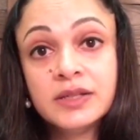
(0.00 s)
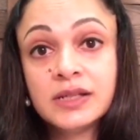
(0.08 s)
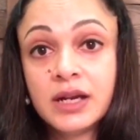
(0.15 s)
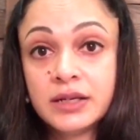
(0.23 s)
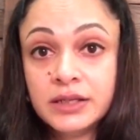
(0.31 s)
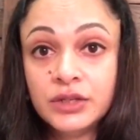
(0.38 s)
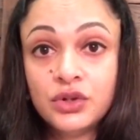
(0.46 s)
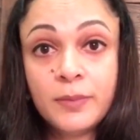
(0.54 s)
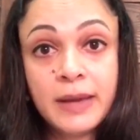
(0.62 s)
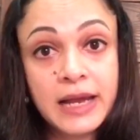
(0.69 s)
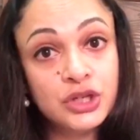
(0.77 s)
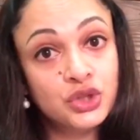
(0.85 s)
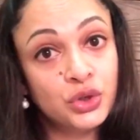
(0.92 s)
starting your
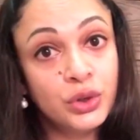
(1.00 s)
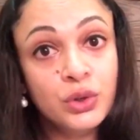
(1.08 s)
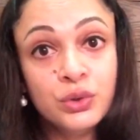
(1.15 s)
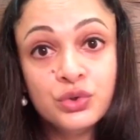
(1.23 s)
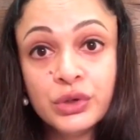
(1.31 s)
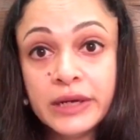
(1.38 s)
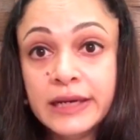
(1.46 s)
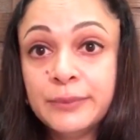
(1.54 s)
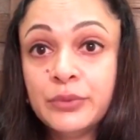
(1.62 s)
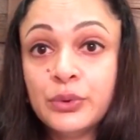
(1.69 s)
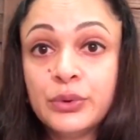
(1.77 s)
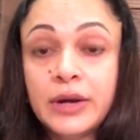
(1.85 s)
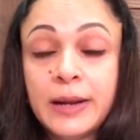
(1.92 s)
match or your training
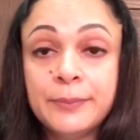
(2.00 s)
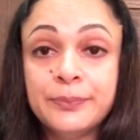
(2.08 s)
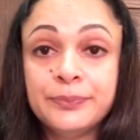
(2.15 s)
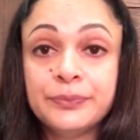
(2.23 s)
program.